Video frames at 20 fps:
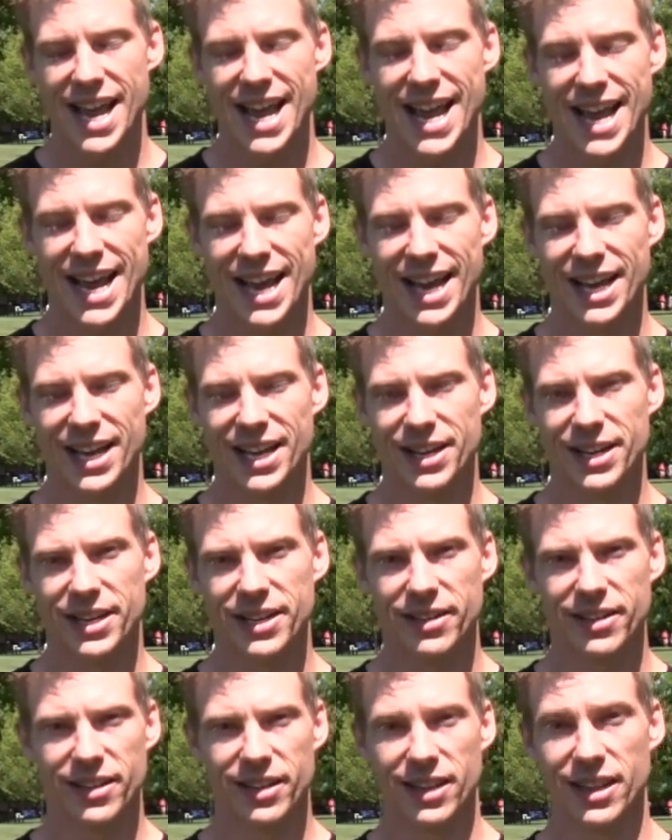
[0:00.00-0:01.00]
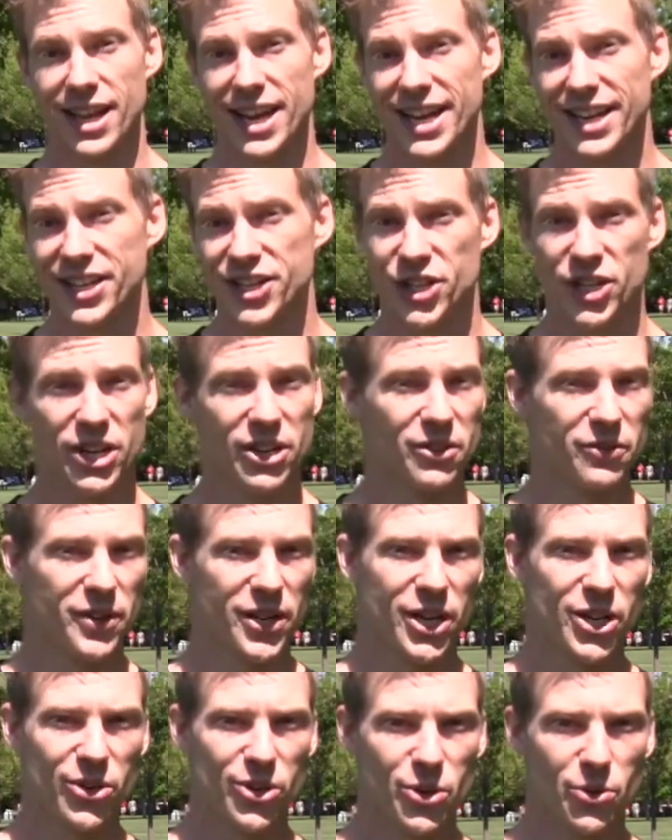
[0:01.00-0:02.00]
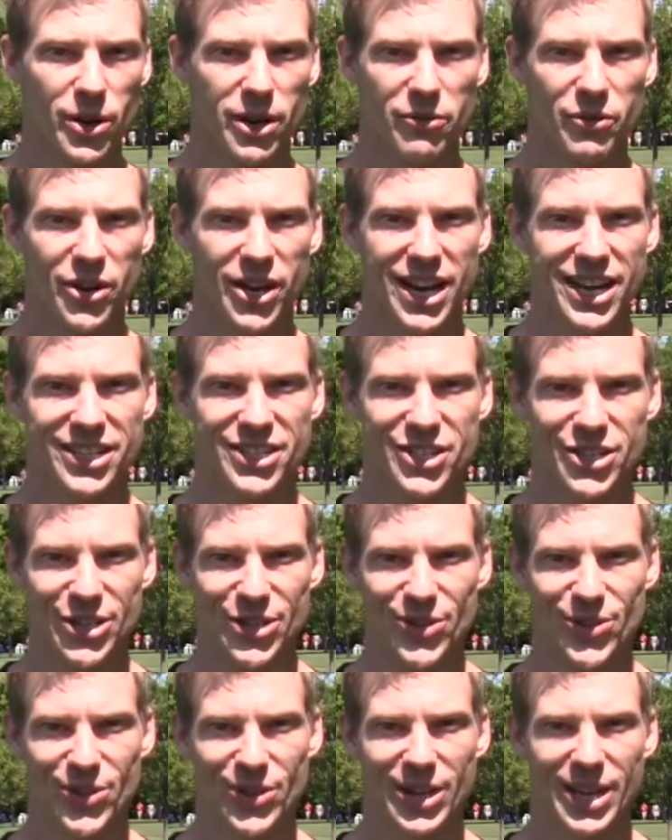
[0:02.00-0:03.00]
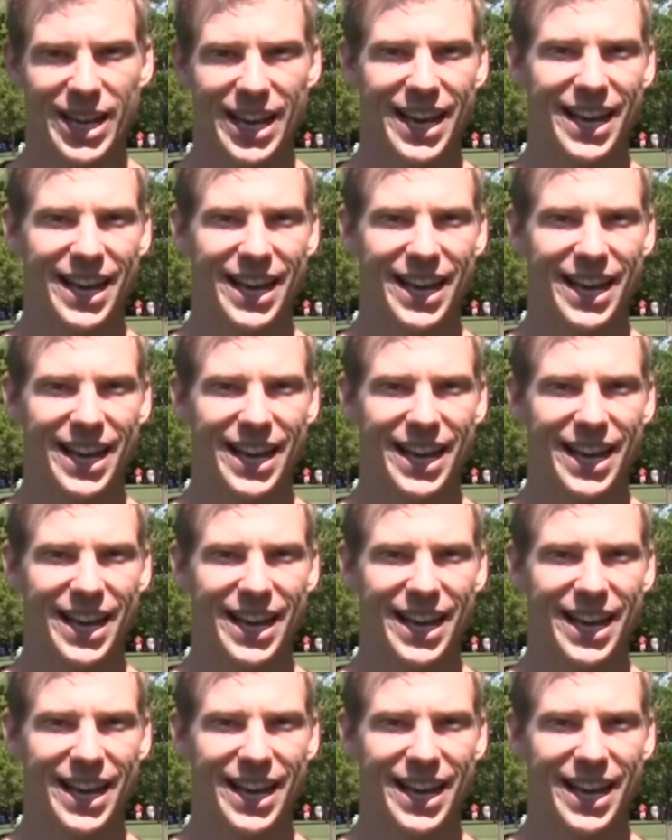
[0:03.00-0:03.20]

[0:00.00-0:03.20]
And share the video, do whatever you guys do.